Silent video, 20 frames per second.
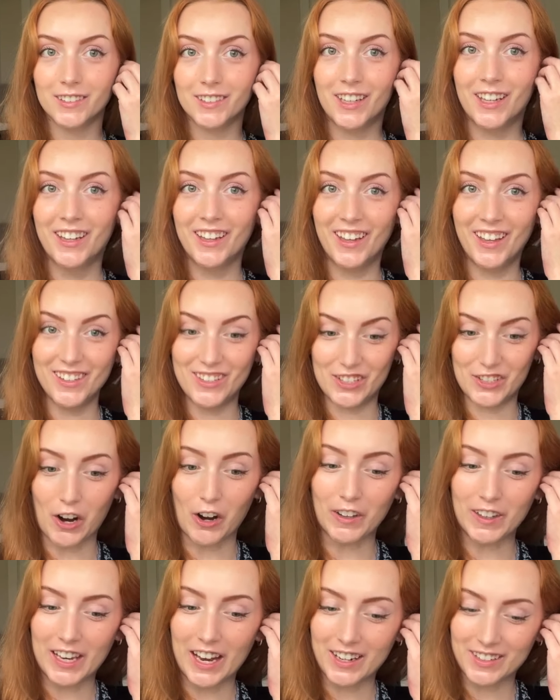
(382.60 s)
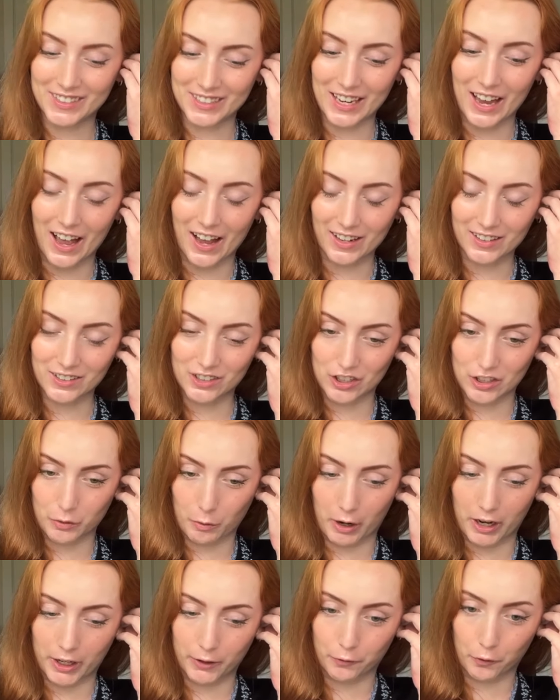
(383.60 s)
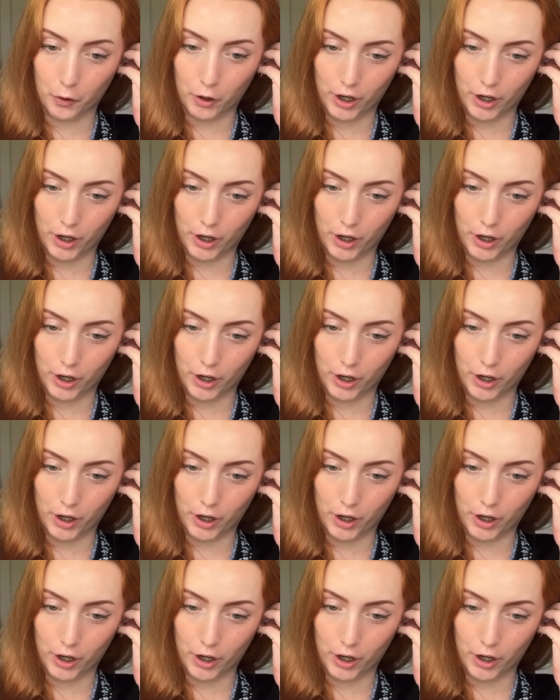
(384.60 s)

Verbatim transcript: it's Charli XCX. She's waiting for